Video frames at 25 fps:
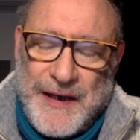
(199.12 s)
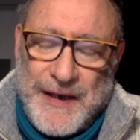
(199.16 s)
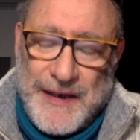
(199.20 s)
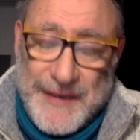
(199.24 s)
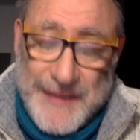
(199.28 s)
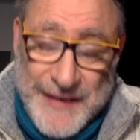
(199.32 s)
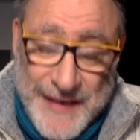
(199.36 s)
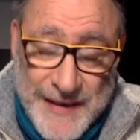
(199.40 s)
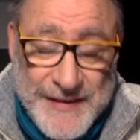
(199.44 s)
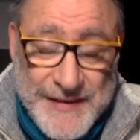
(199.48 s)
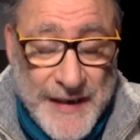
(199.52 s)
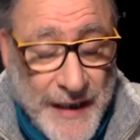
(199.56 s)

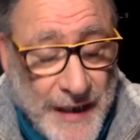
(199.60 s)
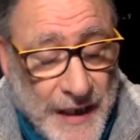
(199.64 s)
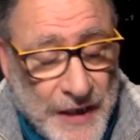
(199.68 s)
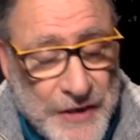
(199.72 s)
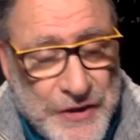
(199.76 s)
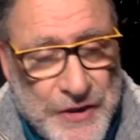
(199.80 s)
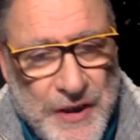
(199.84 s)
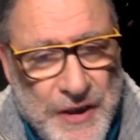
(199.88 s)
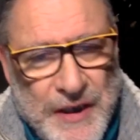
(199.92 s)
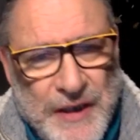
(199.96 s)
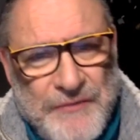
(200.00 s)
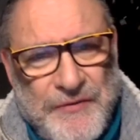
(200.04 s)
this
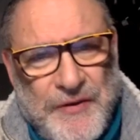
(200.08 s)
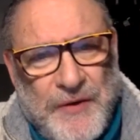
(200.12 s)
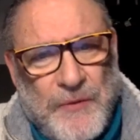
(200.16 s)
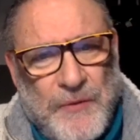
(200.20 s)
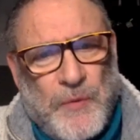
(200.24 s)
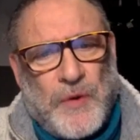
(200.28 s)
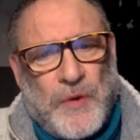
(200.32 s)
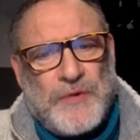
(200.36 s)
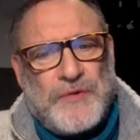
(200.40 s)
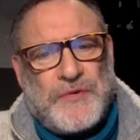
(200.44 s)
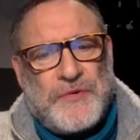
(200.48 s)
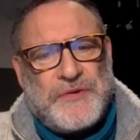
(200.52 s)
election if he
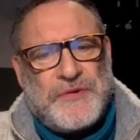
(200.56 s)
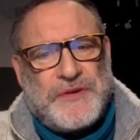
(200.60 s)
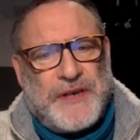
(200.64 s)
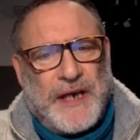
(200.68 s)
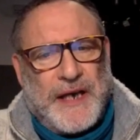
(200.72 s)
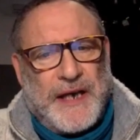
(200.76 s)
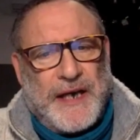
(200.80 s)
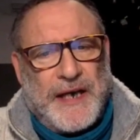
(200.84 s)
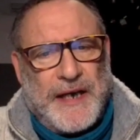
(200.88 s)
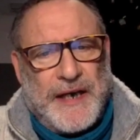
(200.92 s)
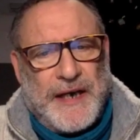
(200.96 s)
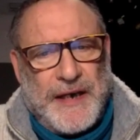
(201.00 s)
wants to
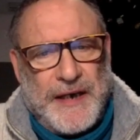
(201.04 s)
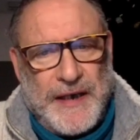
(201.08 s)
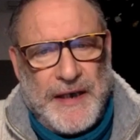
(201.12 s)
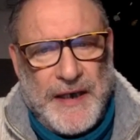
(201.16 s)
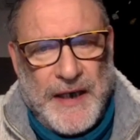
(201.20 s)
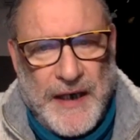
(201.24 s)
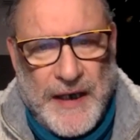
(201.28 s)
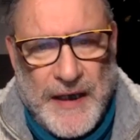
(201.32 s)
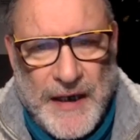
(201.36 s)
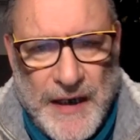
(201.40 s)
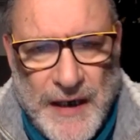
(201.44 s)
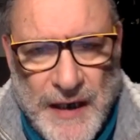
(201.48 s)

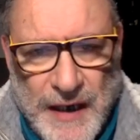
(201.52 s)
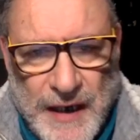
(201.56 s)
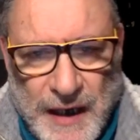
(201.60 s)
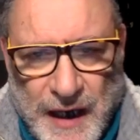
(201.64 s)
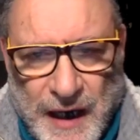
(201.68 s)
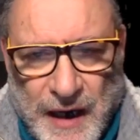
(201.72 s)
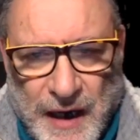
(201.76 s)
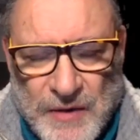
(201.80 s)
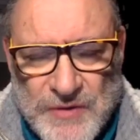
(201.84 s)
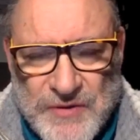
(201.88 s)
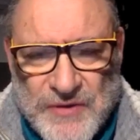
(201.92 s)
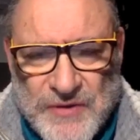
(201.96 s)
stay
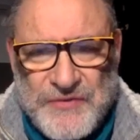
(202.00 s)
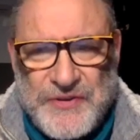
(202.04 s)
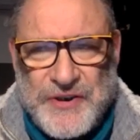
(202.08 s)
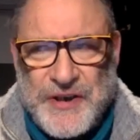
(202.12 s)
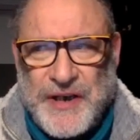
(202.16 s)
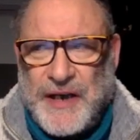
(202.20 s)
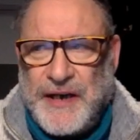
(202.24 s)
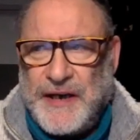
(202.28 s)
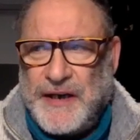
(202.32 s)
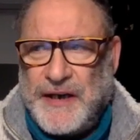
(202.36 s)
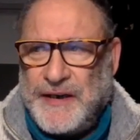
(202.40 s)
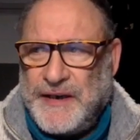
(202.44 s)
out of
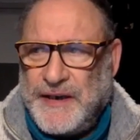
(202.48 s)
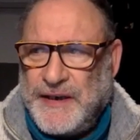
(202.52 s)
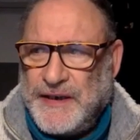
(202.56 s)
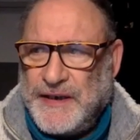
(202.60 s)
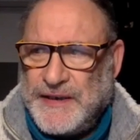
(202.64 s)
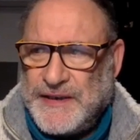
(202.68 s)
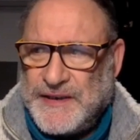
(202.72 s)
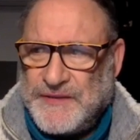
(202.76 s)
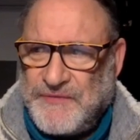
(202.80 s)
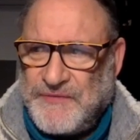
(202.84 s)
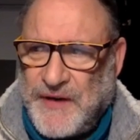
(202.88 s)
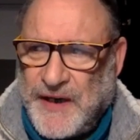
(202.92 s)
jail.
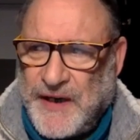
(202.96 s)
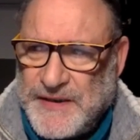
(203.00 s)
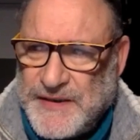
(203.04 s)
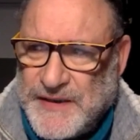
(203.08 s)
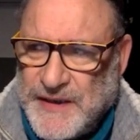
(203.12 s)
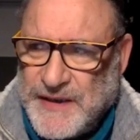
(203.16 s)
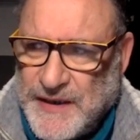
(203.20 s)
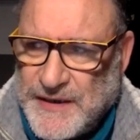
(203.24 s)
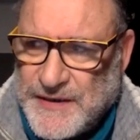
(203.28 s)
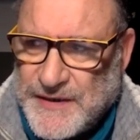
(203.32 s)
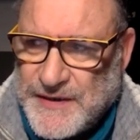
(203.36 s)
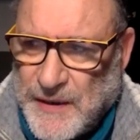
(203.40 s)
He is
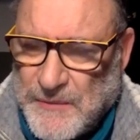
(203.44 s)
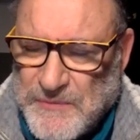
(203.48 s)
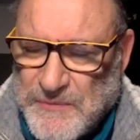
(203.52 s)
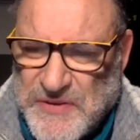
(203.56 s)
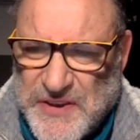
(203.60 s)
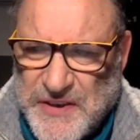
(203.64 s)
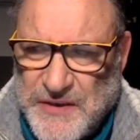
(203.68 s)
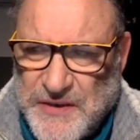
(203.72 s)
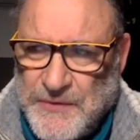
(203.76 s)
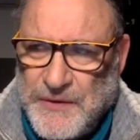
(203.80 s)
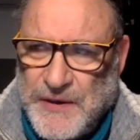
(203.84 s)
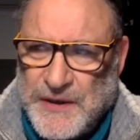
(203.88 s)
facing some
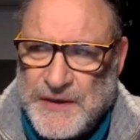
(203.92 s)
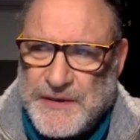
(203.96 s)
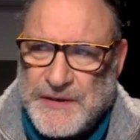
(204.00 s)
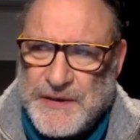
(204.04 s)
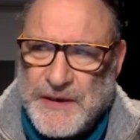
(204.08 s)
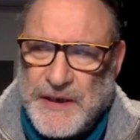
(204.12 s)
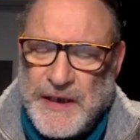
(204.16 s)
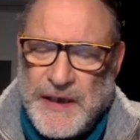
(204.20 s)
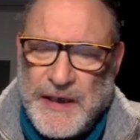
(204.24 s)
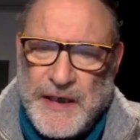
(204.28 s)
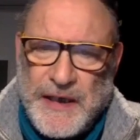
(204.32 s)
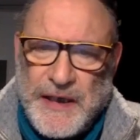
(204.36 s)
serious
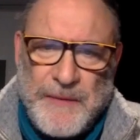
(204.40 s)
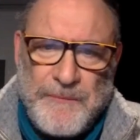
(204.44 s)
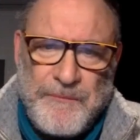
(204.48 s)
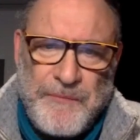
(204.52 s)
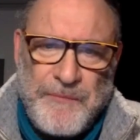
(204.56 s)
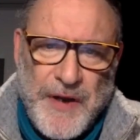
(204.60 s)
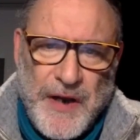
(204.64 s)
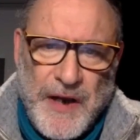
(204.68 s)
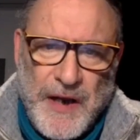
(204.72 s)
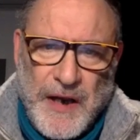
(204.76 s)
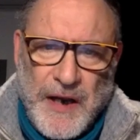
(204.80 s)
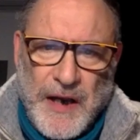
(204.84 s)

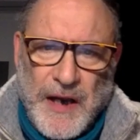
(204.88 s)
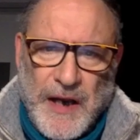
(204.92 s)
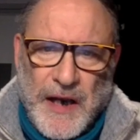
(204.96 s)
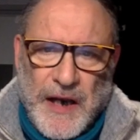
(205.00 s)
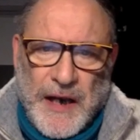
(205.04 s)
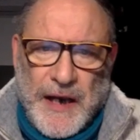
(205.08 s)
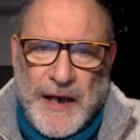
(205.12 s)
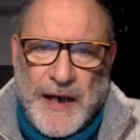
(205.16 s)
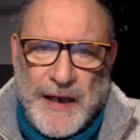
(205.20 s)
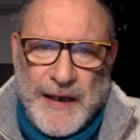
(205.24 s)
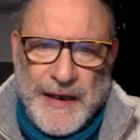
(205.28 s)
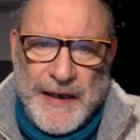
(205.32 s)

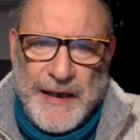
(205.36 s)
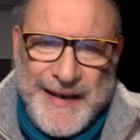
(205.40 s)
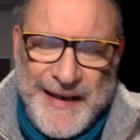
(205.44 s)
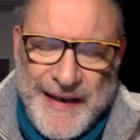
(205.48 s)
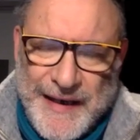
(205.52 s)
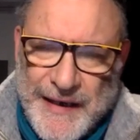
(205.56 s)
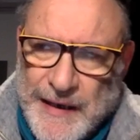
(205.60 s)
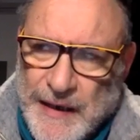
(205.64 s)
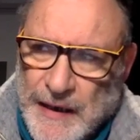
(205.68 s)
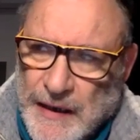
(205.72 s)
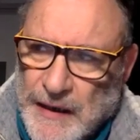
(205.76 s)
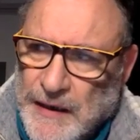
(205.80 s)

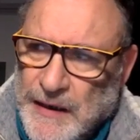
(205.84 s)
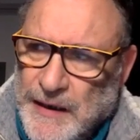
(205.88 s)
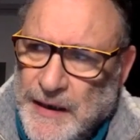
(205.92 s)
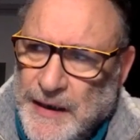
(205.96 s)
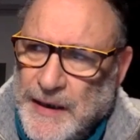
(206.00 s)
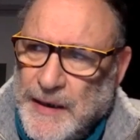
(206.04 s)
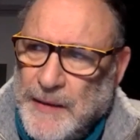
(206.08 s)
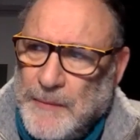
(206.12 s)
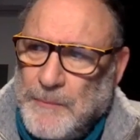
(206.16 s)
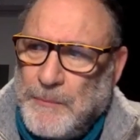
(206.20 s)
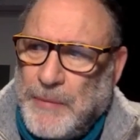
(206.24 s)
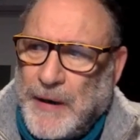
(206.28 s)

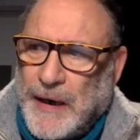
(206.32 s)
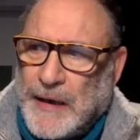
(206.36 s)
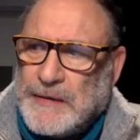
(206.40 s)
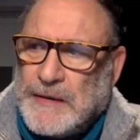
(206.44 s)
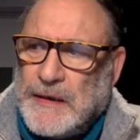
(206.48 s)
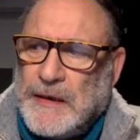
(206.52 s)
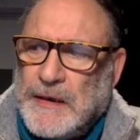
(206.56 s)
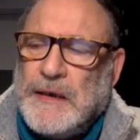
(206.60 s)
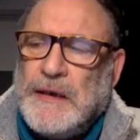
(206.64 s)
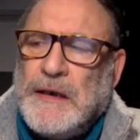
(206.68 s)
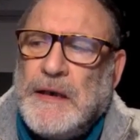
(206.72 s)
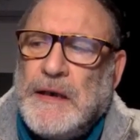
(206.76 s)
legal
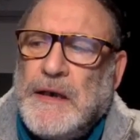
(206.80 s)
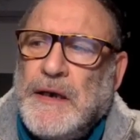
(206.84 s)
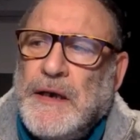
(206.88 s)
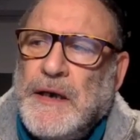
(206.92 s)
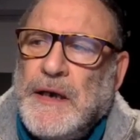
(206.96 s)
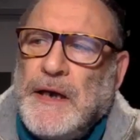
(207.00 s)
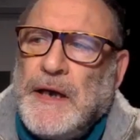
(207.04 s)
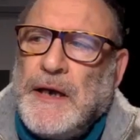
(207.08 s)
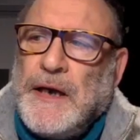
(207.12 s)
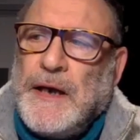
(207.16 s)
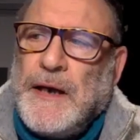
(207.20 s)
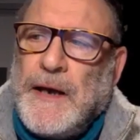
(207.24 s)
battle.
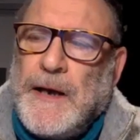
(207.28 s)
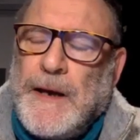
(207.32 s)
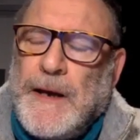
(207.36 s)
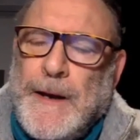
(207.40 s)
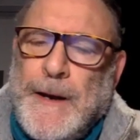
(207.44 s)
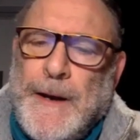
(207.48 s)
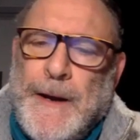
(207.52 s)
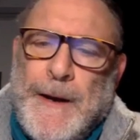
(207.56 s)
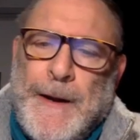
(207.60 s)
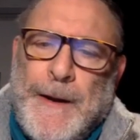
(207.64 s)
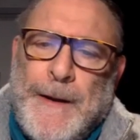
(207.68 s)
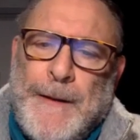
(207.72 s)

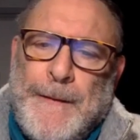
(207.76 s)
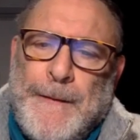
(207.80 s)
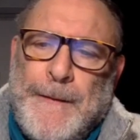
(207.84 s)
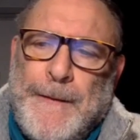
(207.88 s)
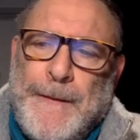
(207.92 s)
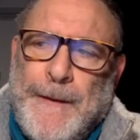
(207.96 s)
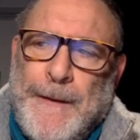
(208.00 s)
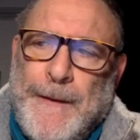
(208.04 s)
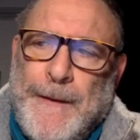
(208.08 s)
And